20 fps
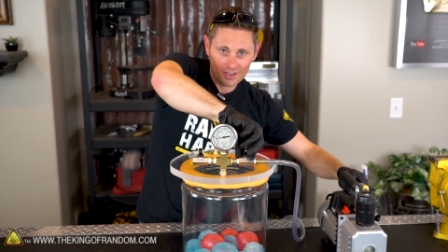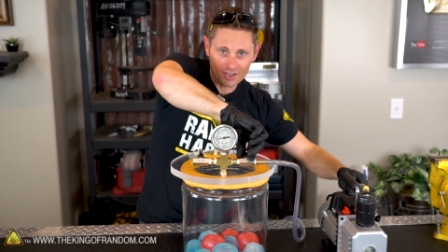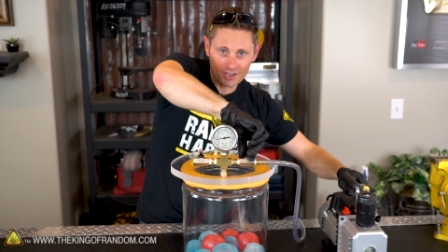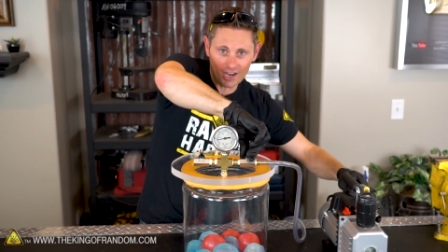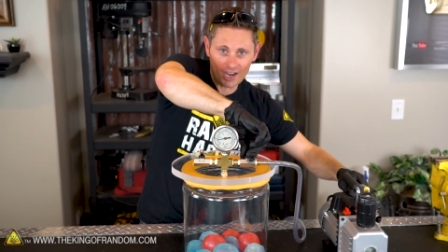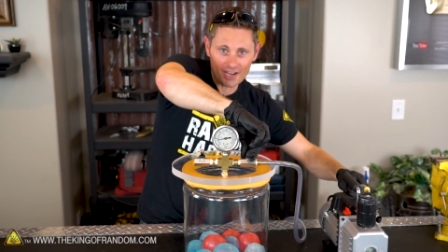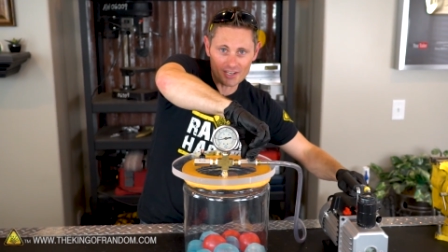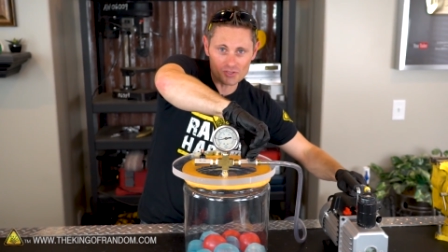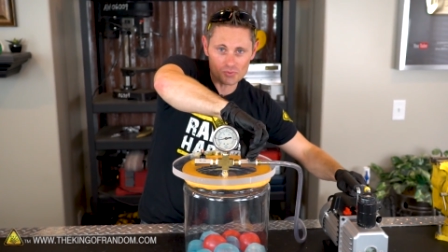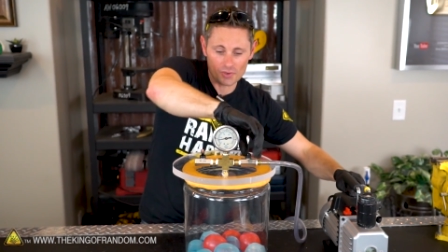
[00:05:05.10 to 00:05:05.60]

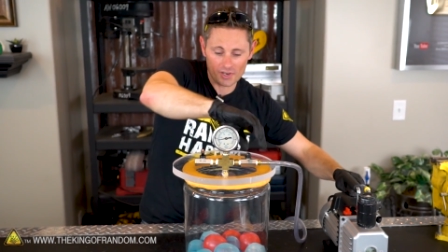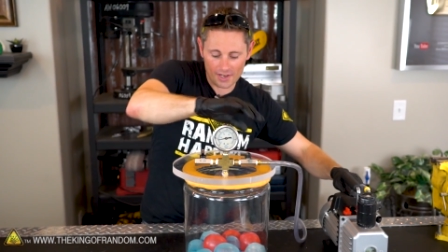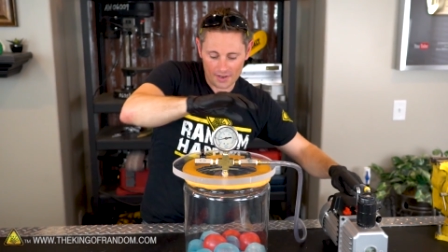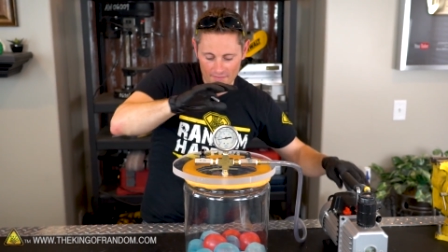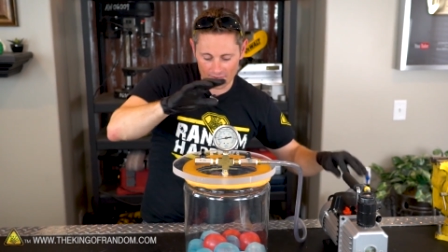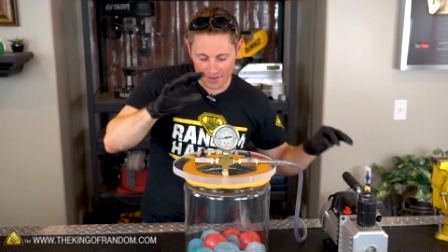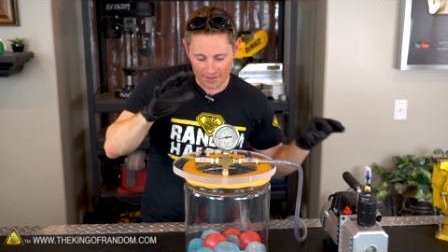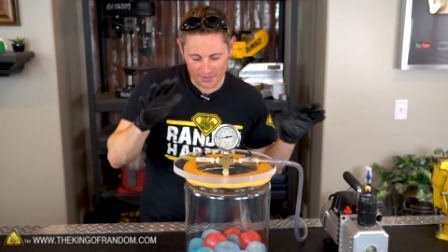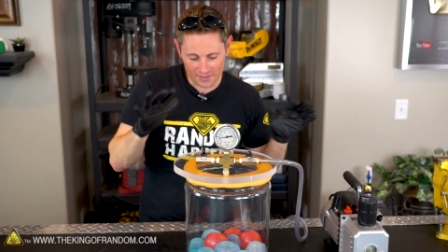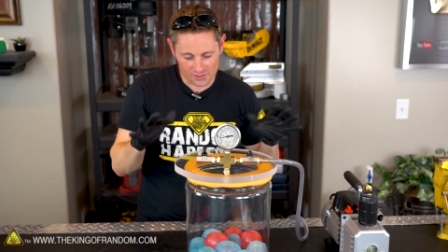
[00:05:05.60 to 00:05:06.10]
Guys, we
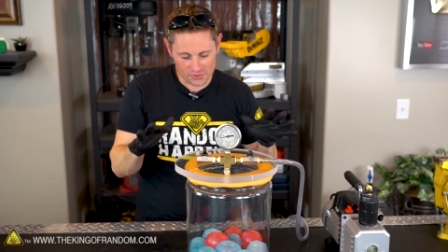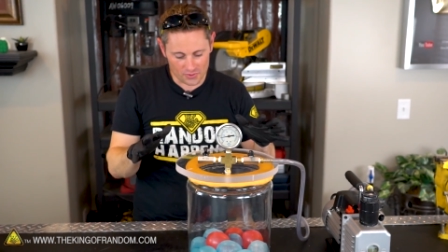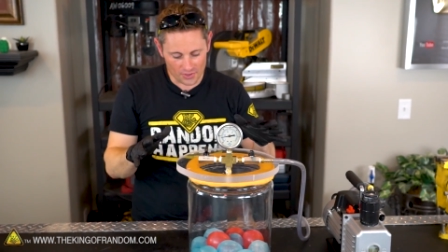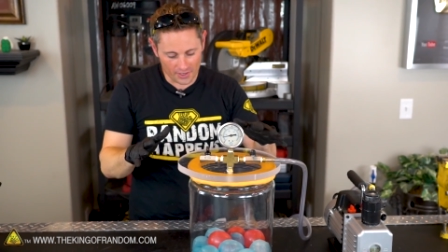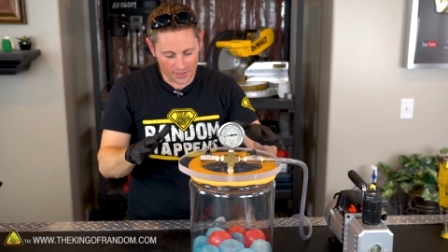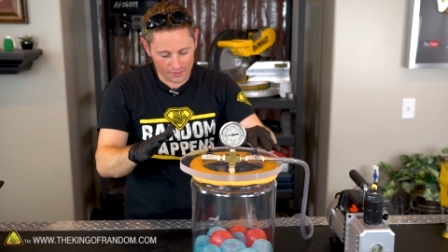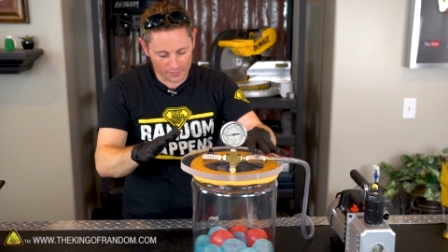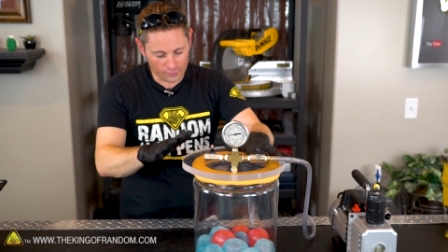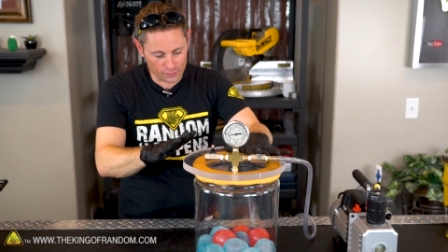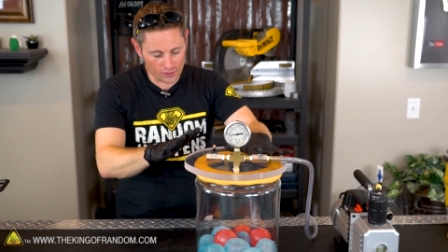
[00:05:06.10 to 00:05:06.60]
have had this
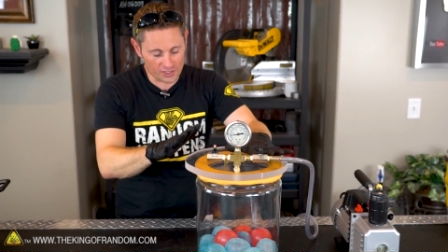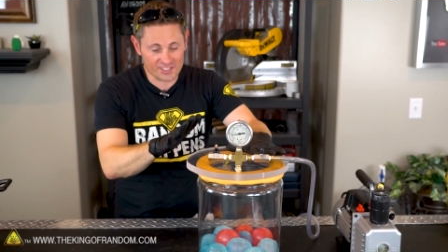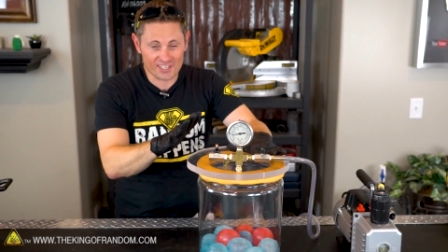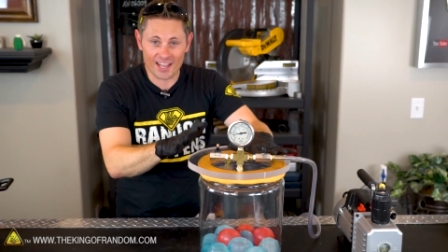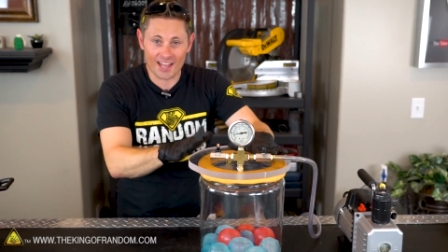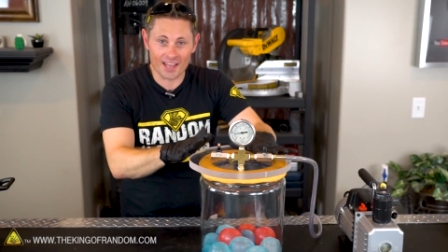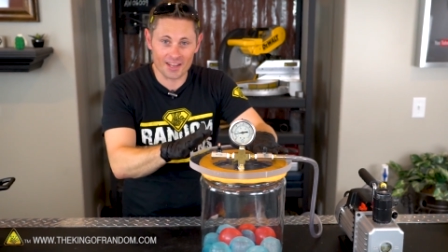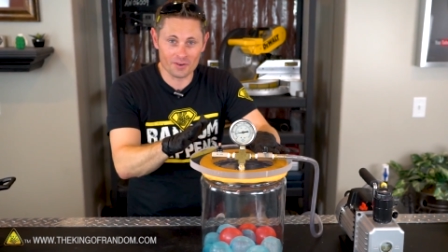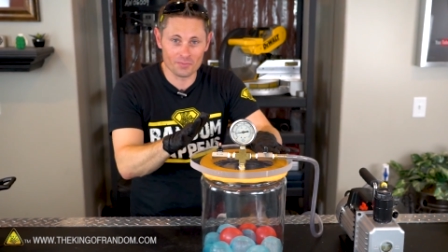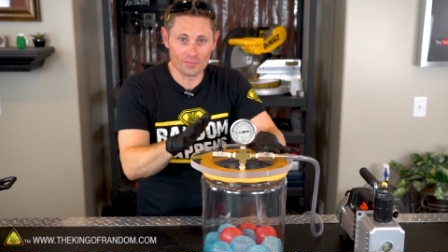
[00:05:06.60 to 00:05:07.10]
running for
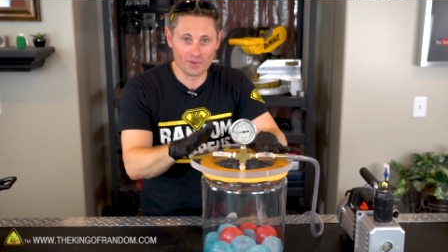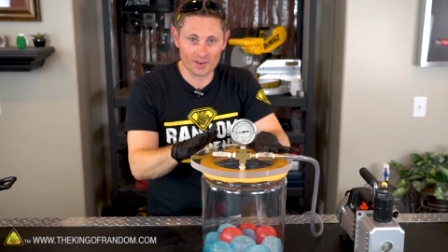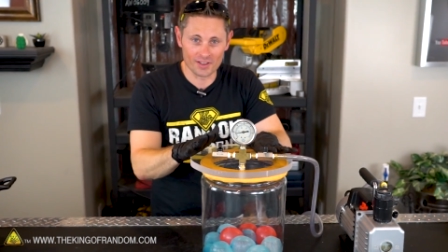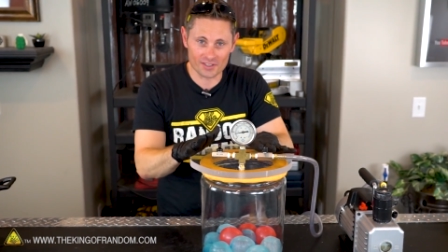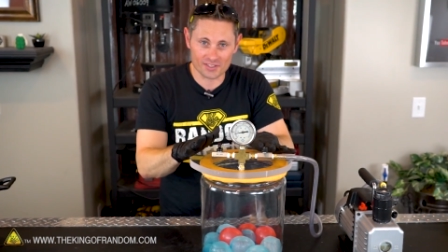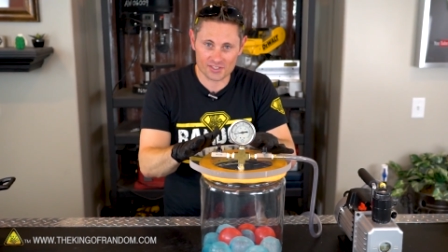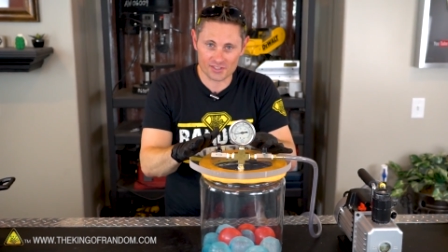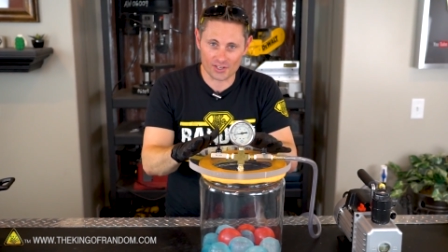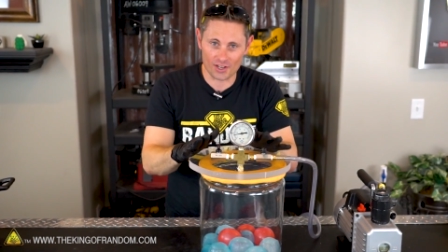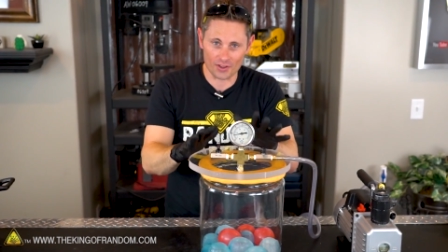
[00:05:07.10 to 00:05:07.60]
10
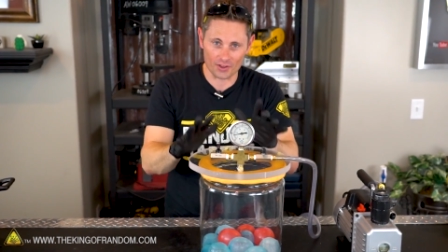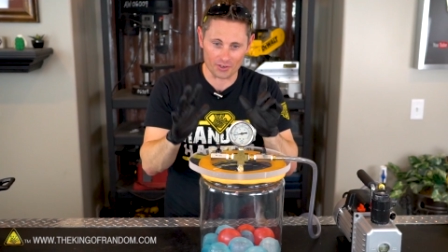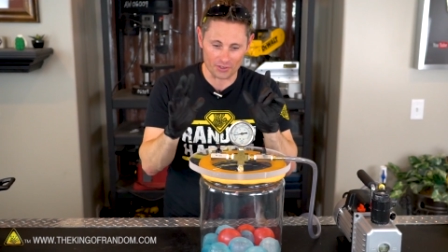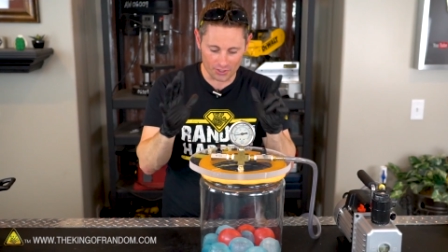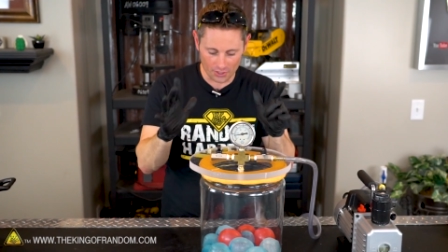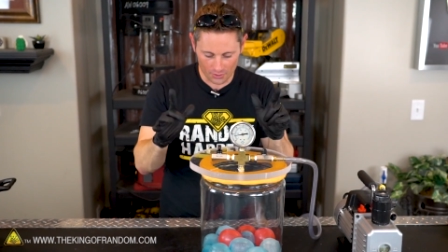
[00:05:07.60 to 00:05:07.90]
minutes solid,